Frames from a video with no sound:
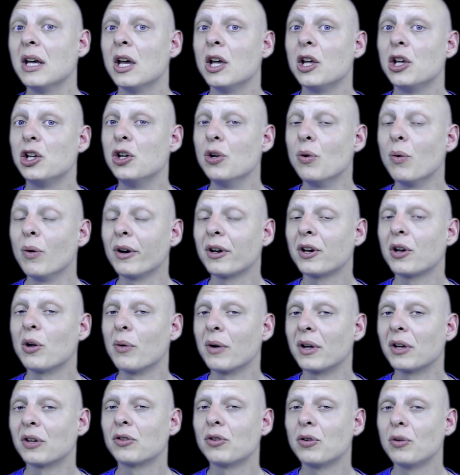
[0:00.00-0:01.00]
you are
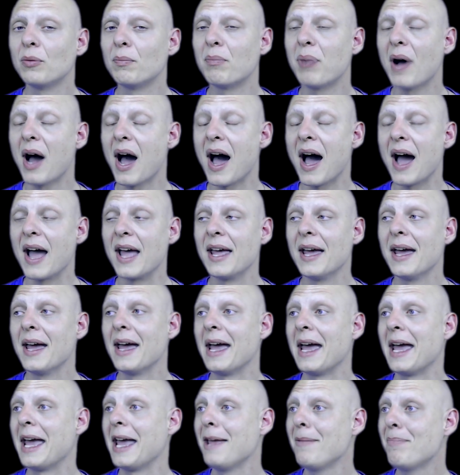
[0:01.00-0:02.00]
going to buy
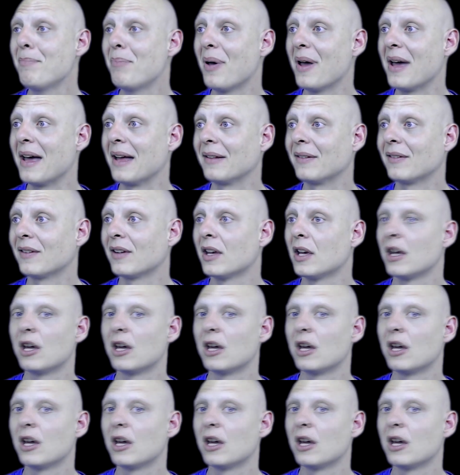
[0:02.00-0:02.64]
a pet